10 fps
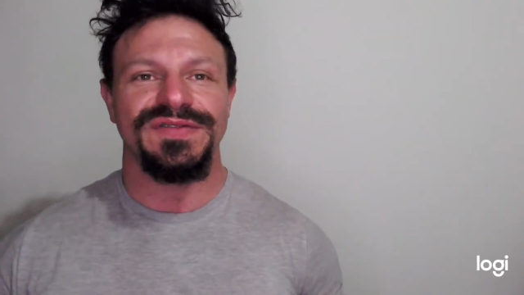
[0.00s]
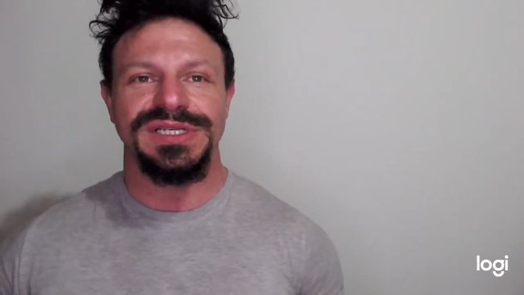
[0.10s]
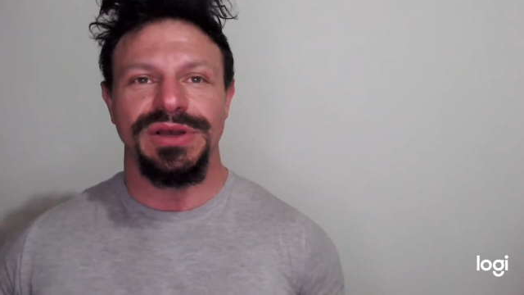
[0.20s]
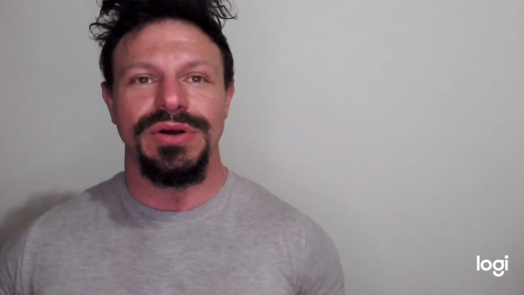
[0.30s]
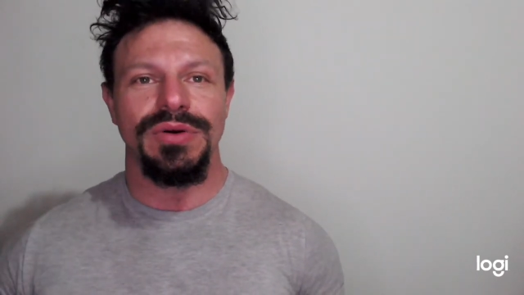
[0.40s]

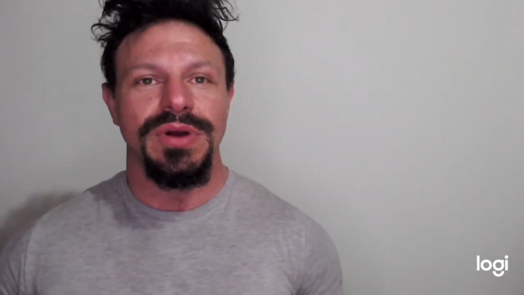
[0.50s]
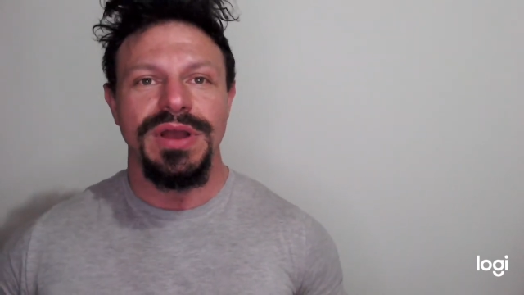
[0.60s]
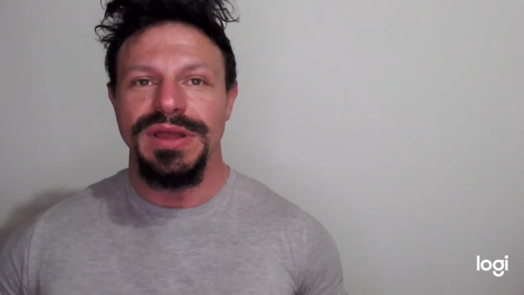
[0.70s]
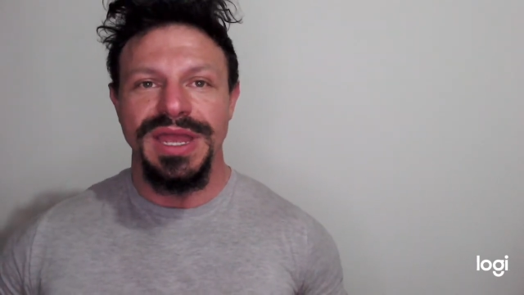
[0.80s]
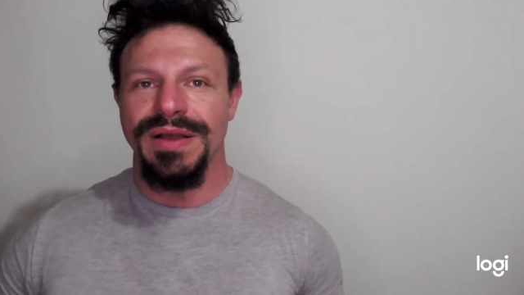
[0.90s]
So,
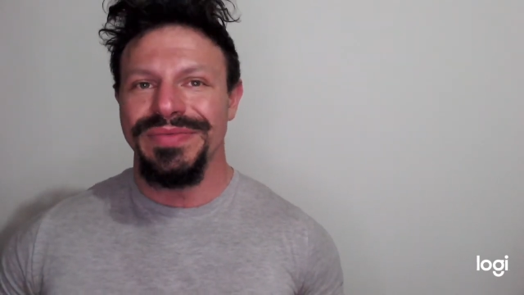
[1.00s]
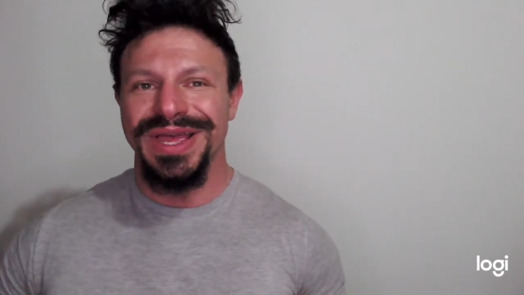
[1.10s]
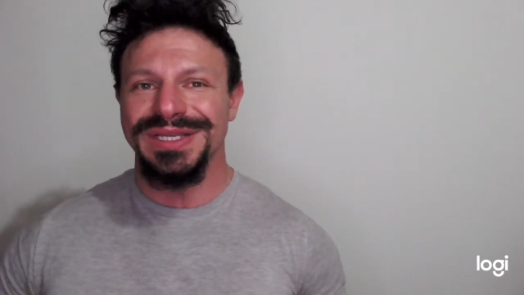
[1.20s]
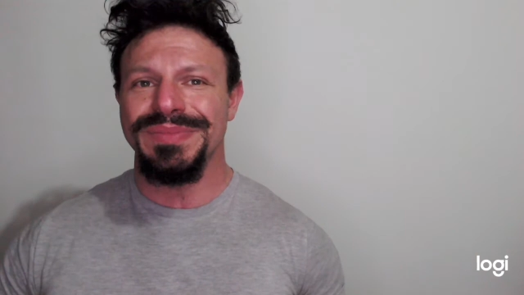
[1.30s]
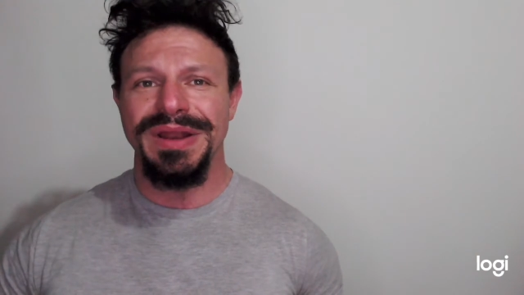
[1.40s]
yeah,
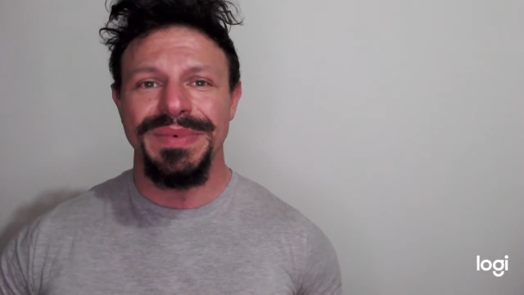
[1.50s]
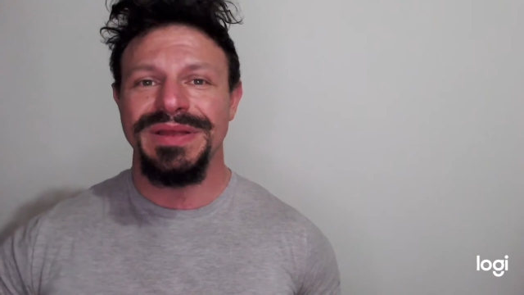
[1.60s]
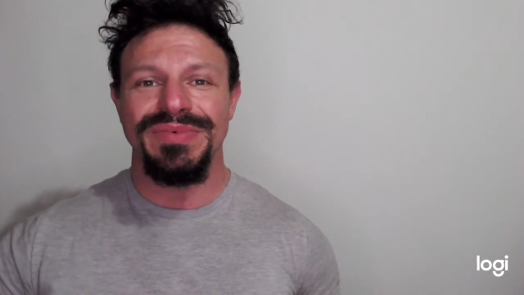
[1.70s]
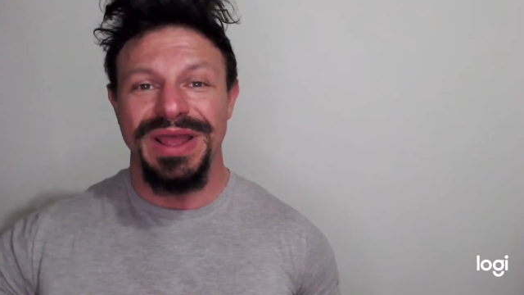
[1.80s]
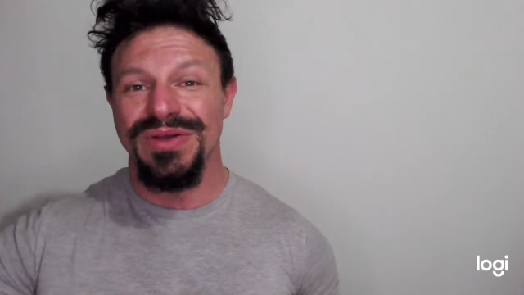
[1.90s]
that's meant to
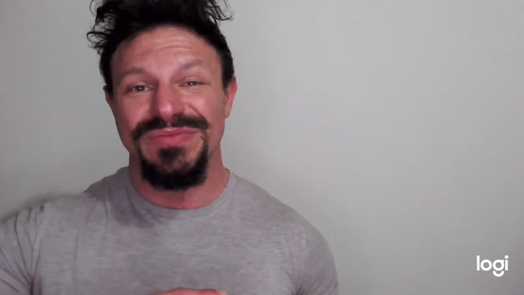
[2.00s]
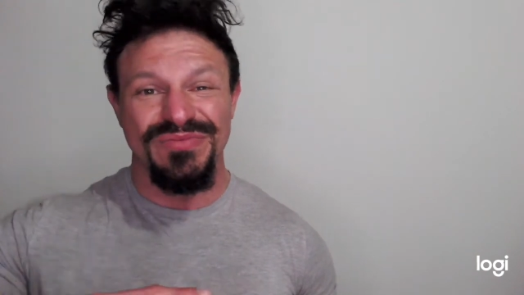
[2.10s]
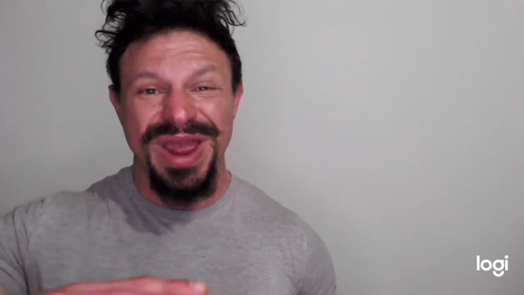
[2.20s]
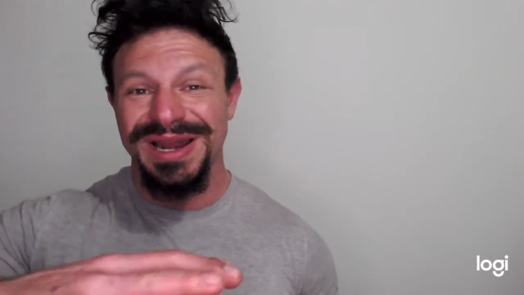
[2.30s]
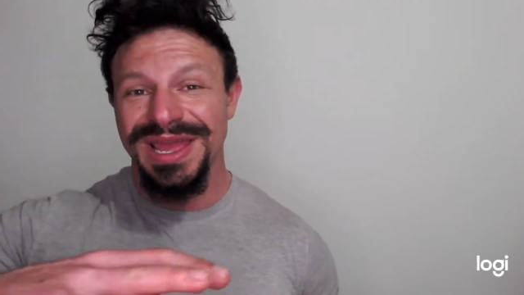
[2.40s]
be like
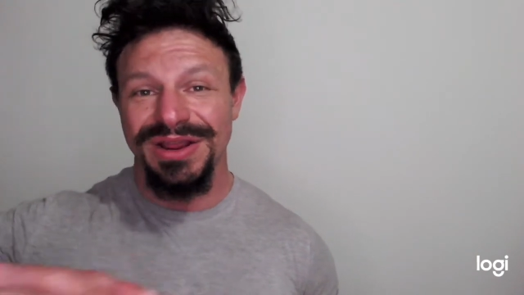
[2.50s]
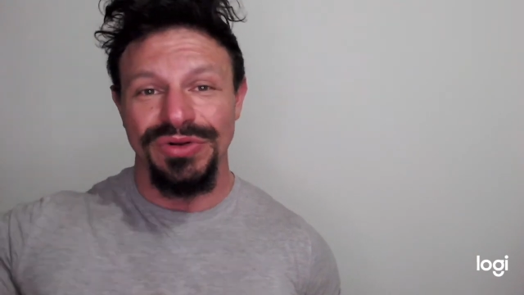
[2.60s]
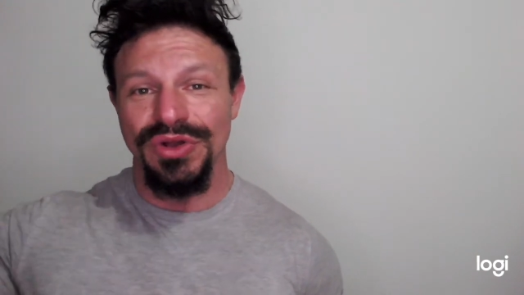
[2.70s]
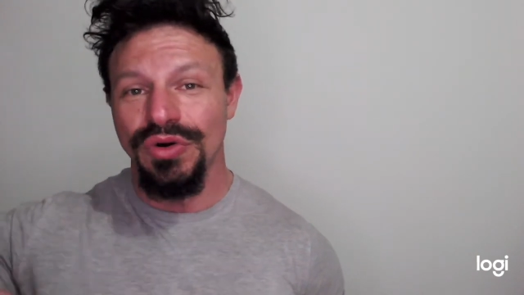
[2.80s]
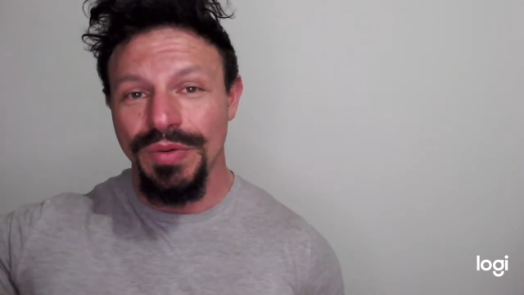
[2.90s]
regulating all
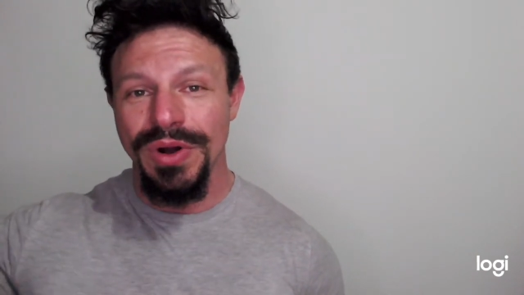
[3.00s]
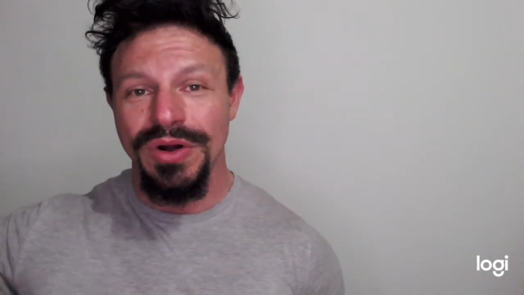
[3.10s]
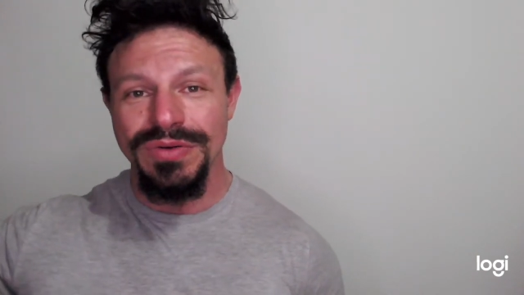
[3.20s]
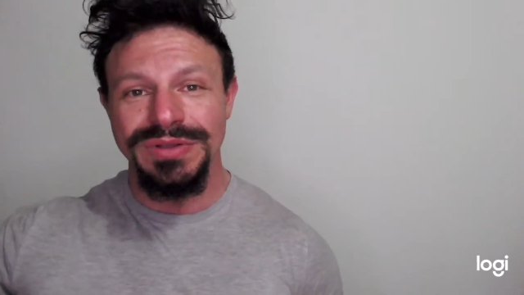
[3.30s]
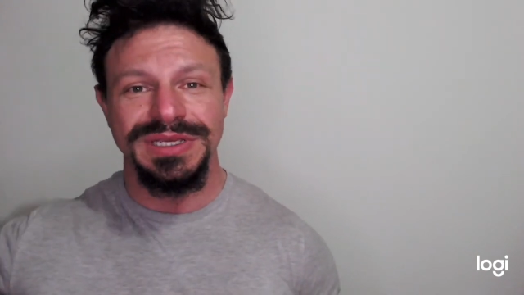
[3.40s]
your
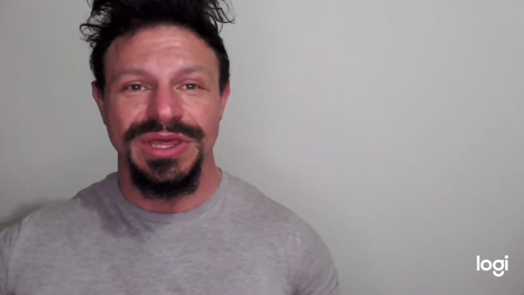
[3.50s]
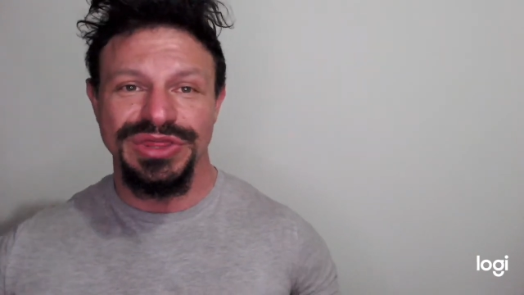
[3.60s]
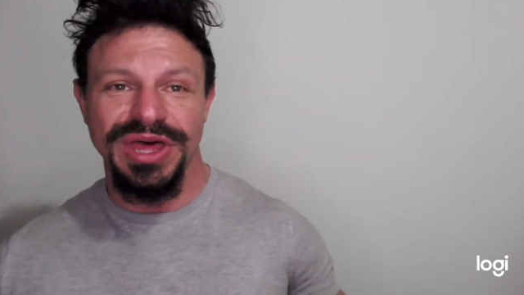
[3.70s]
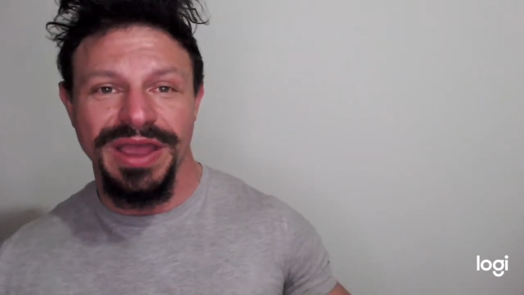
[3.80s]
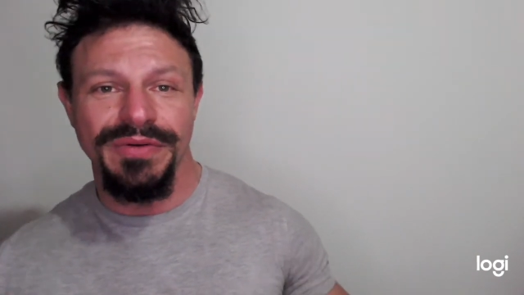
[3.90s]
hormones and your
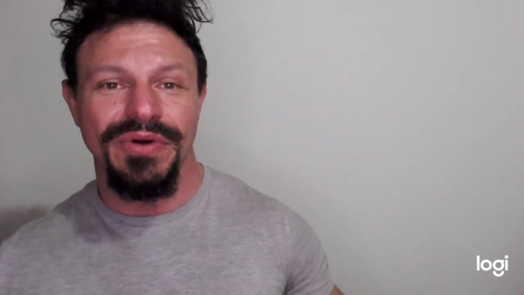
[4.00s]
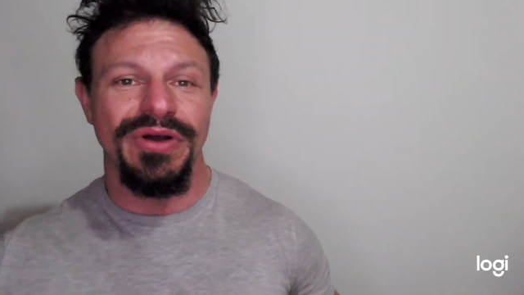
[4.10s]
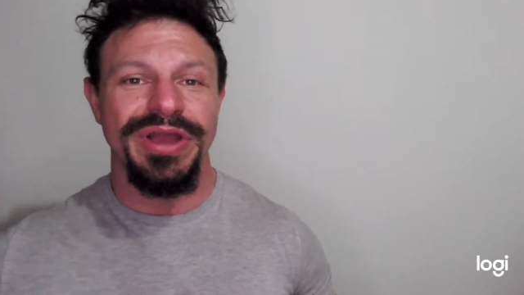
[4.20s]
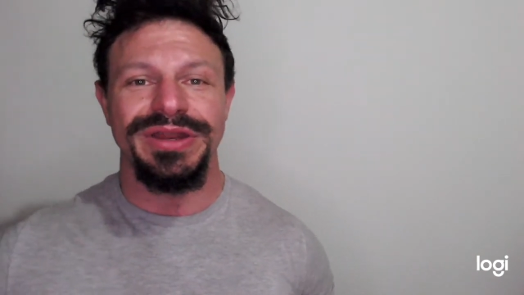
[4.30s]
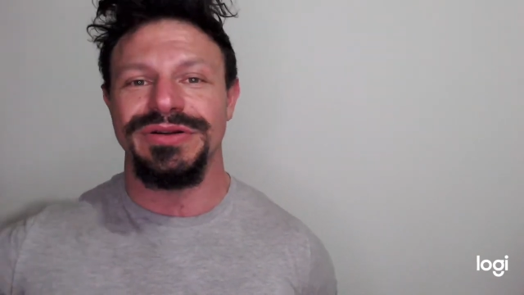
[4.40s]

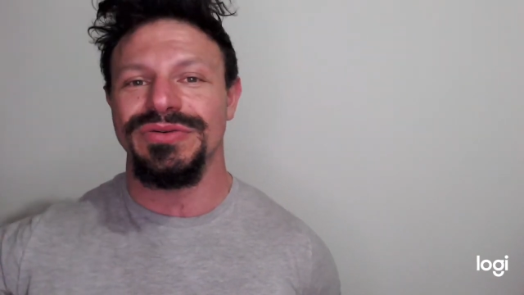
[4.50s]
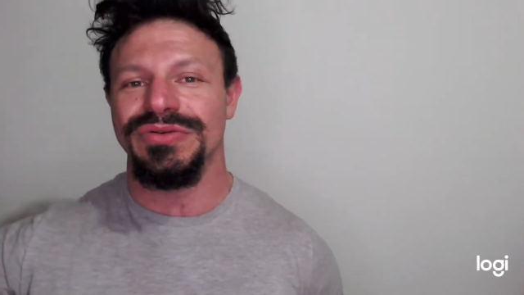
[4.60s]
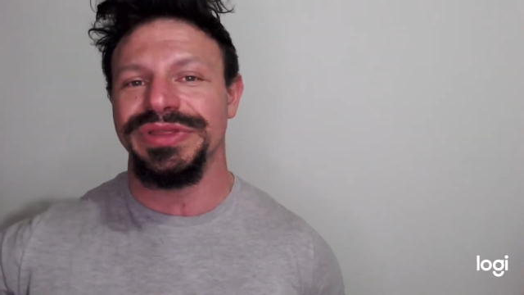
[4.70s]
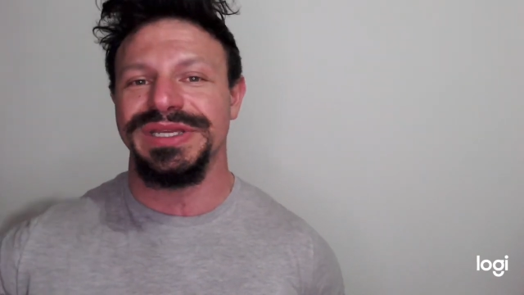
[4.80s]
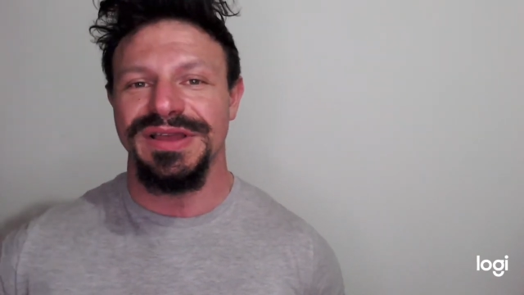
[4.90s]
thyroid and
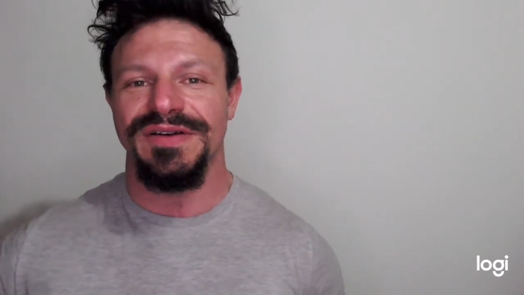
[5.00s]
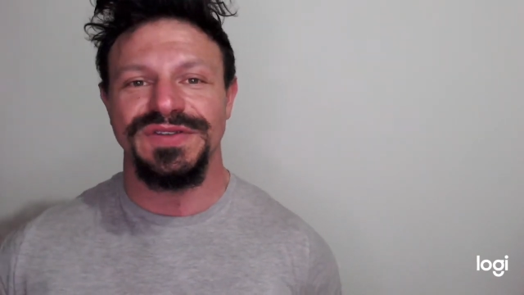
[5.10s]
all this stuff.